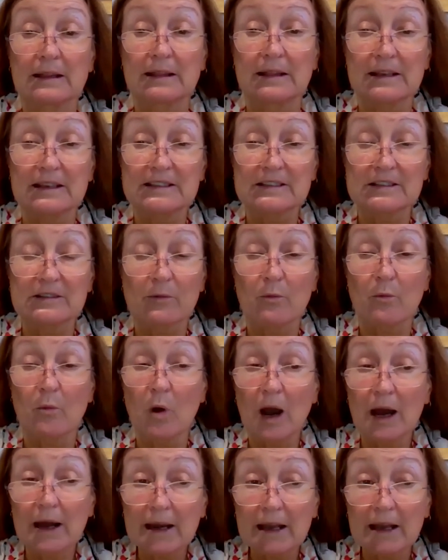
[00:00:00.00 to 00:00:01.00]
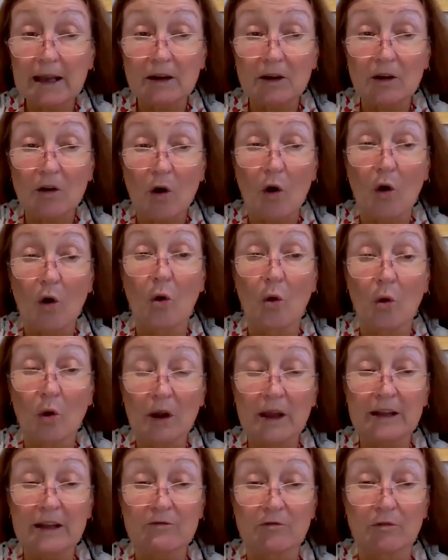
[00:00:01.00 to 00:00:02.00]
This one in,
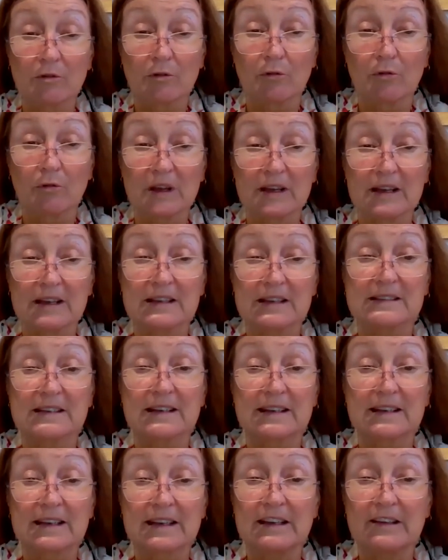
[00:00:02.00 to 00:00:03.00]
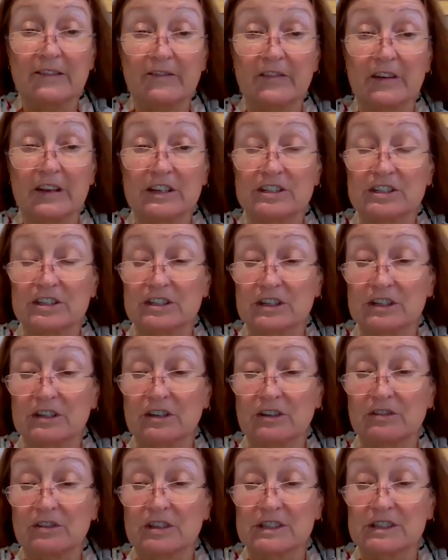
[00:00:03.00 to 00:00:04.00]
all in rule is a key feature
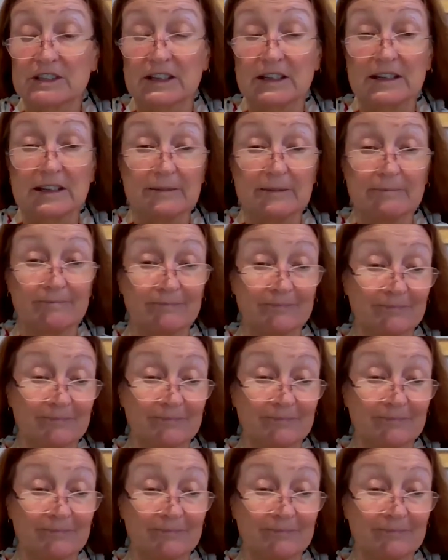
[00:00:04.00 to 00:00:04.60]
to the scheme.